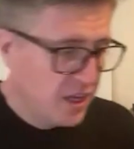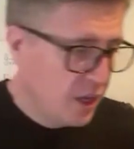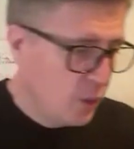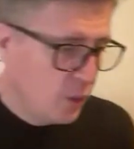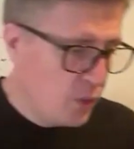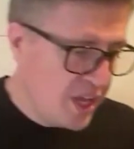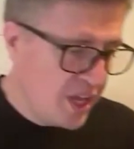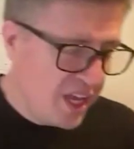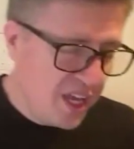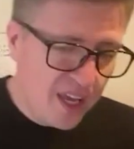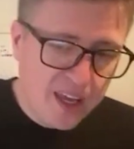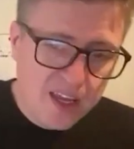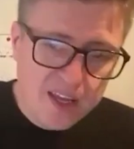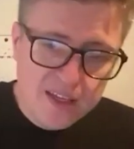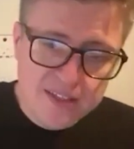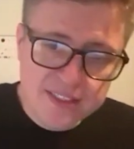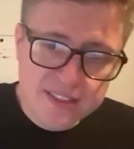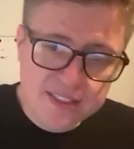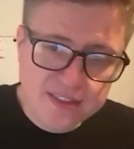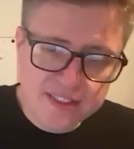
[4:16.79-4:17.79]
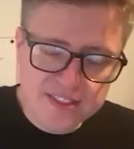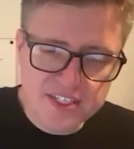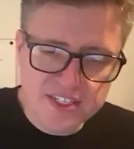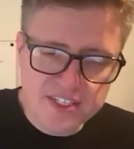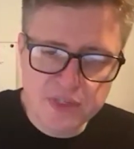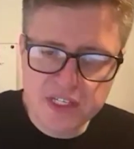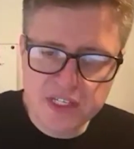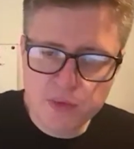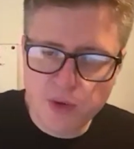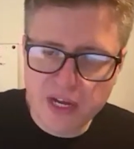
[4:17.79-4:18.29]
We did, let's see,
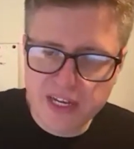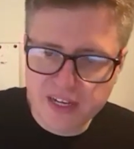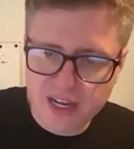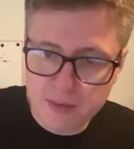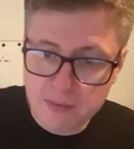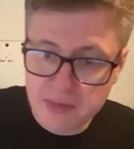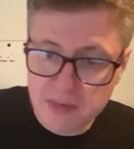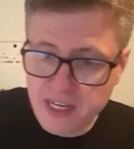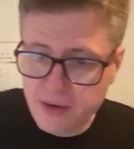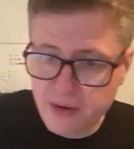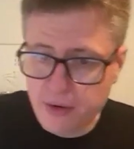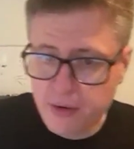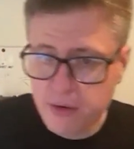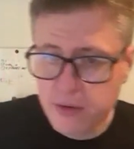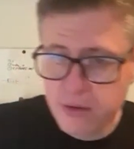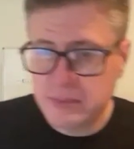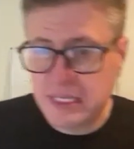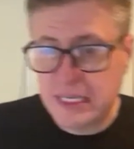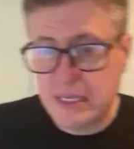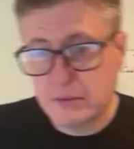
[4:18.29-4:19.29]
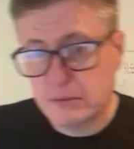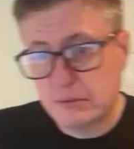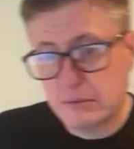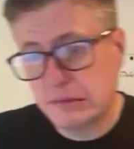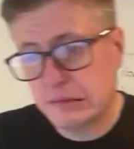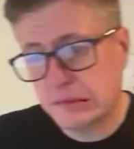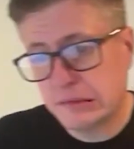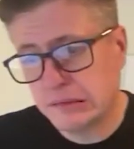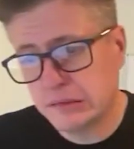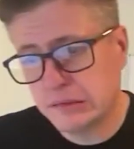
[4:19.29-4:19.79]
we did Y Combinator about
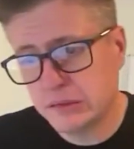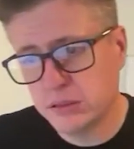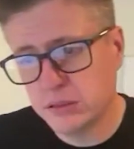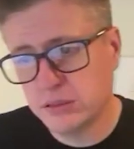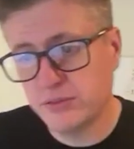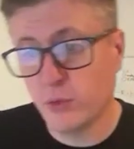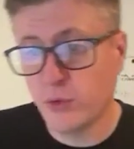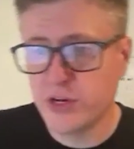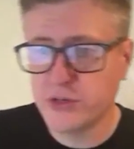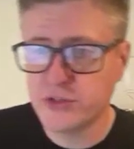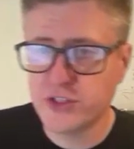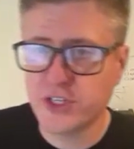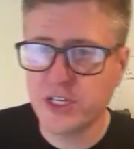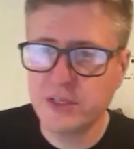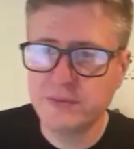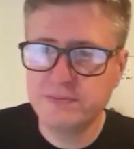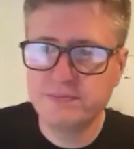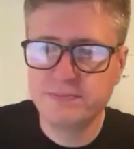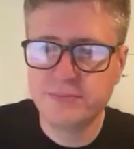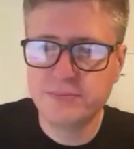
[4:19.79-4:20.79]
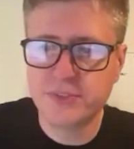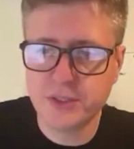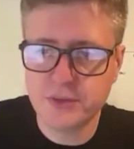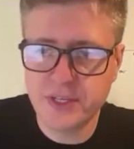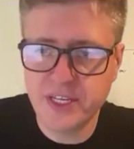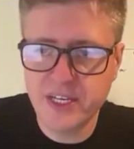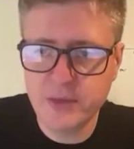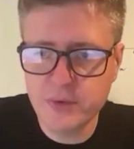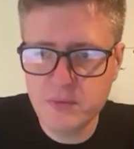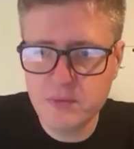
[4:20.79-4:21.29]
four years ago. So
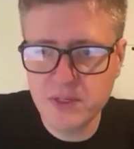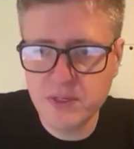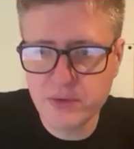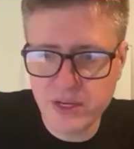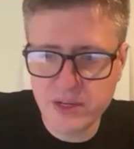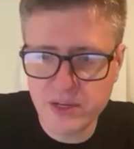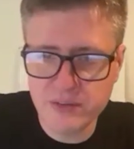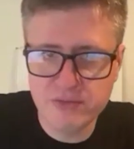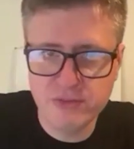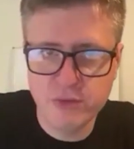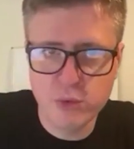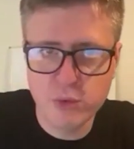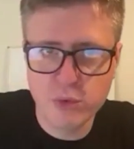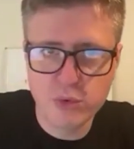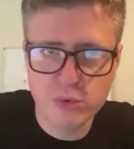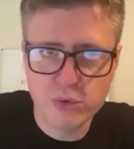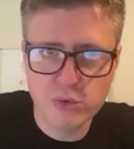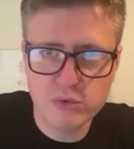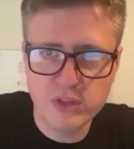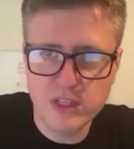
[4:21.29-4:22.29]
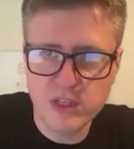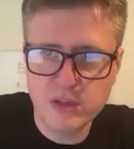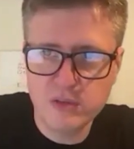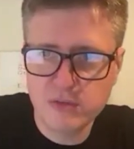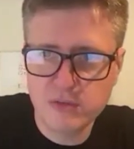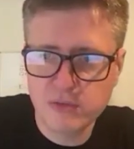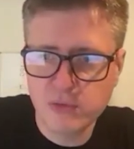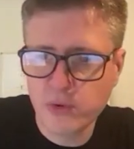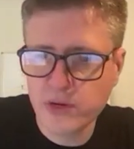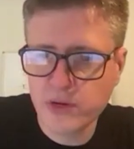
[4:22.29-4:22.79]
yeah, we've been around for a little
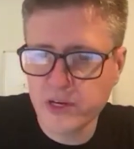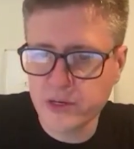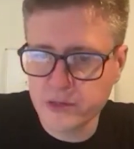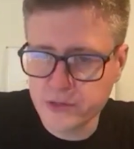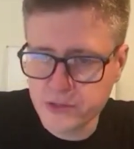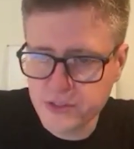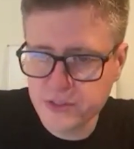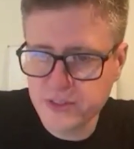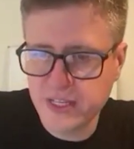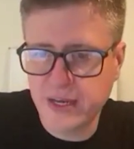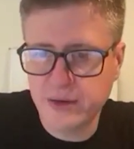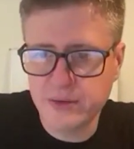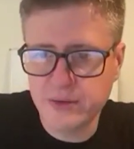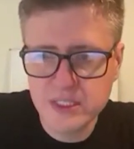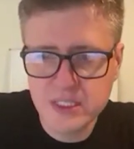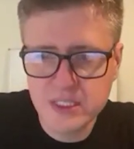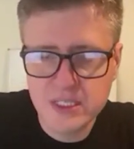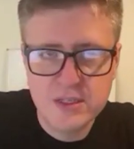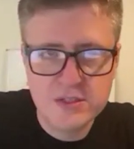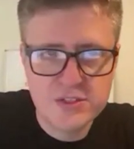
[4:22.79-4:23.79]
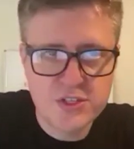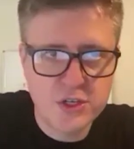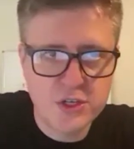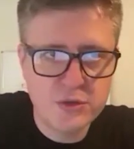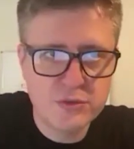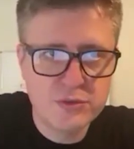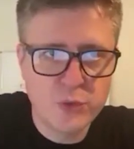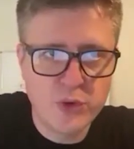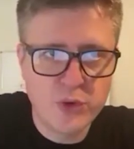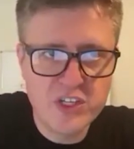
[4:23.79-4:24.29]
over four years now.
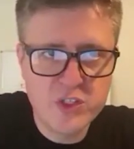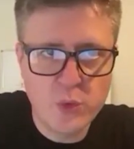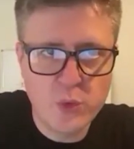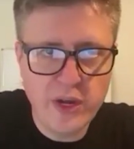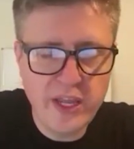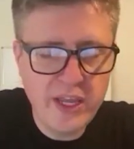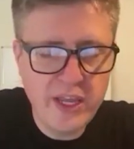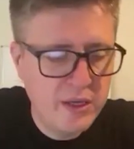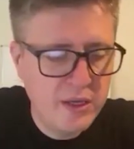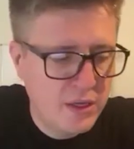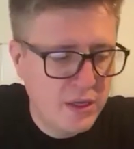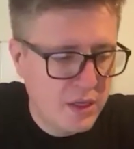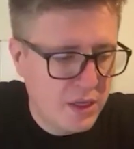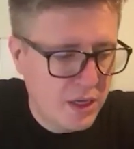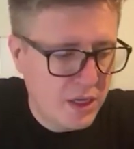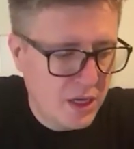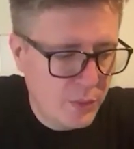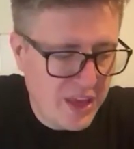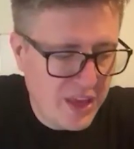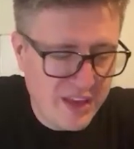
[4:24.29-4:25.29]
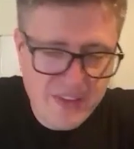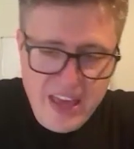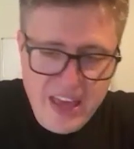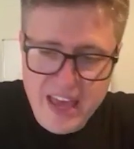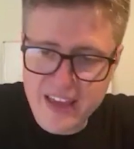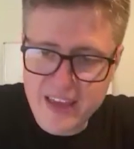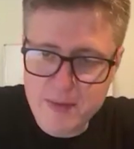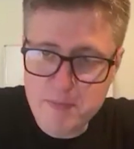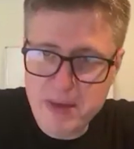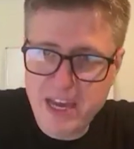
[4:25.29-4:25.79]
So 2020, uh, we
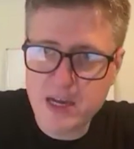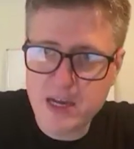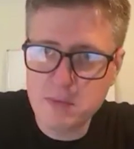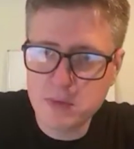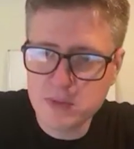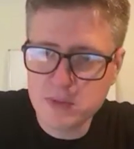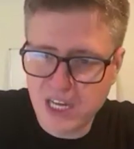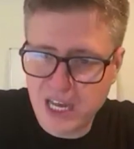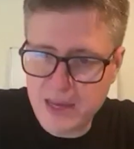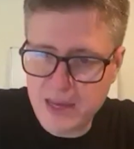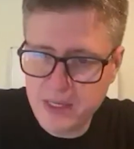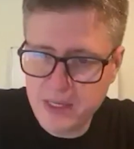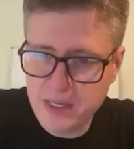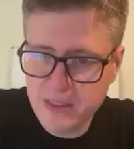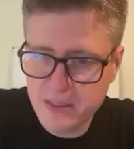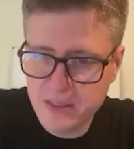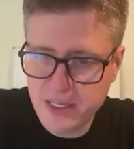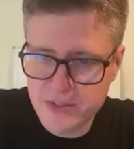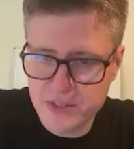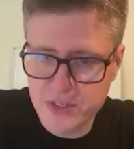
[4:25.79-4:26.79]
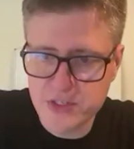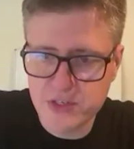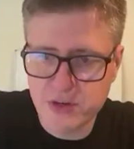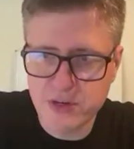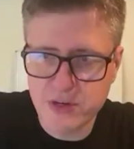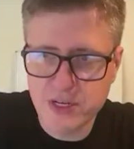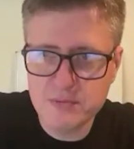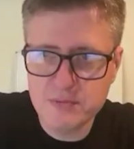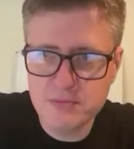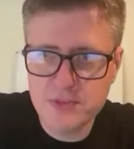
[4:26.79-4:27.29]
have impeccable timing as a
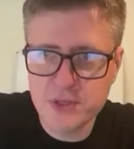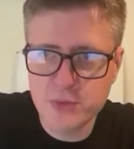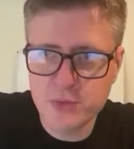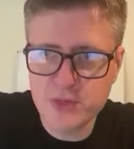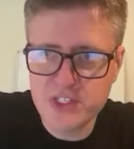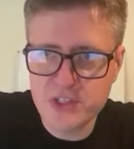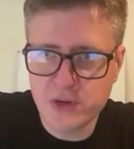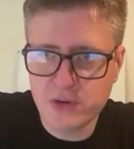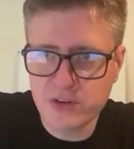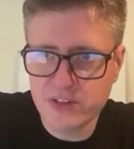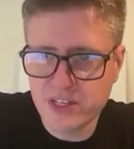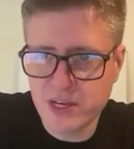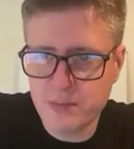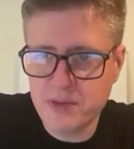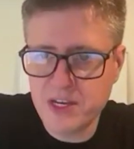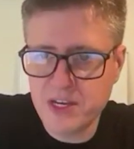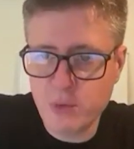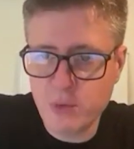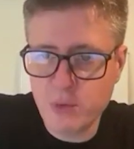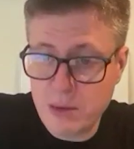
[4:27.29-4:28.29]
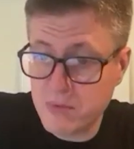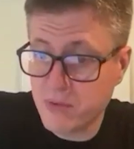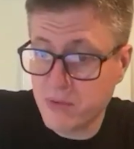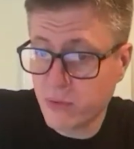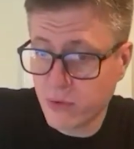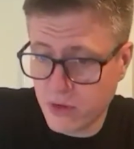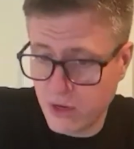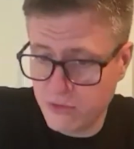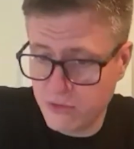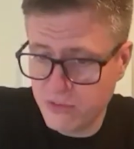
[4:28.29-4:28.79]
startup. So we started the company right
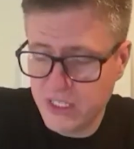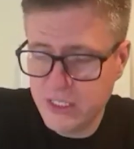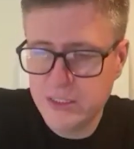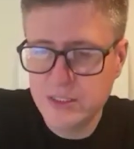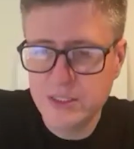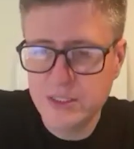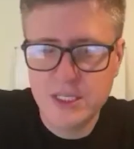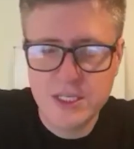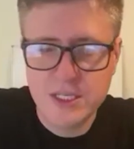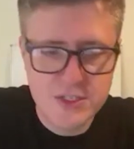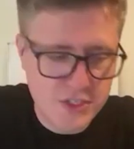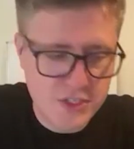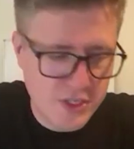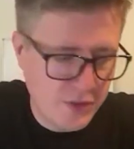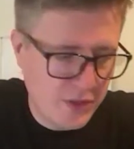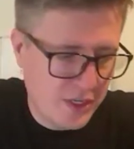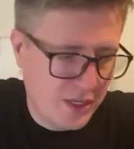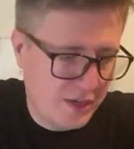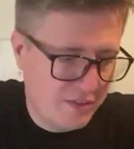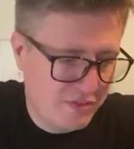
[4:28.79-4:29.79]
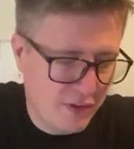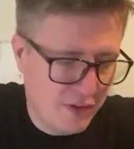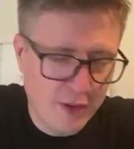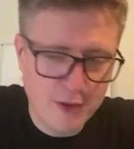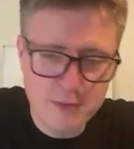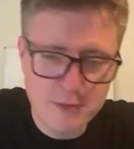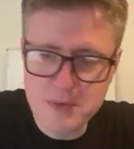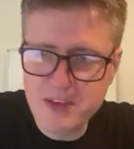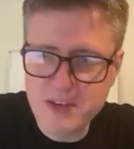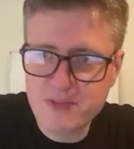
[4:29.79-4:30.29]
before COVID. So mm. follow
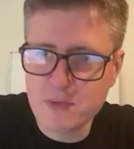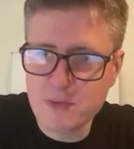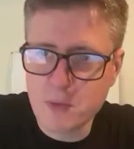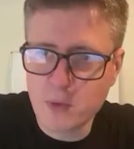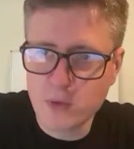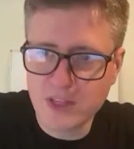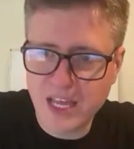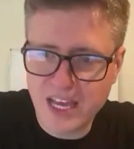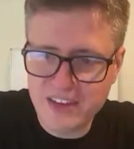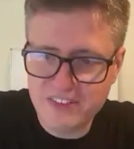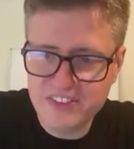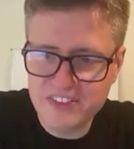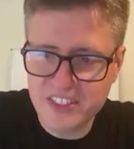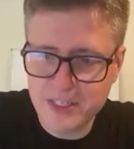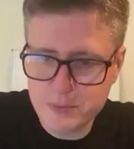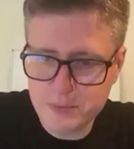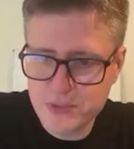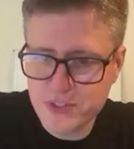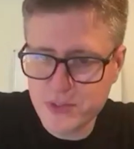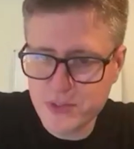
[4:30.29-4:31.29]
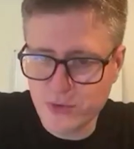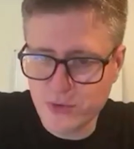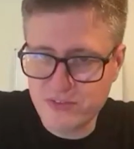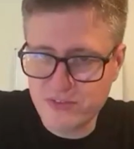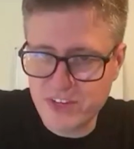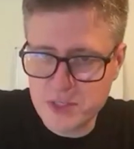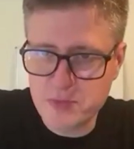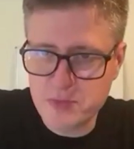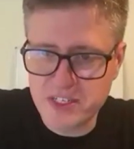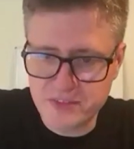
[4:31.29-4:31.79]
me for more life tips or
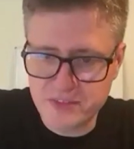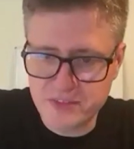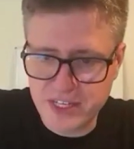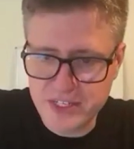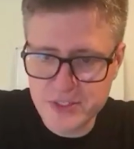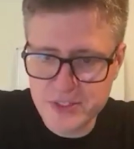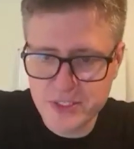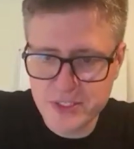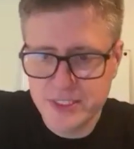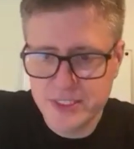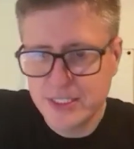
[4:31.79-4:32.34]
investment advice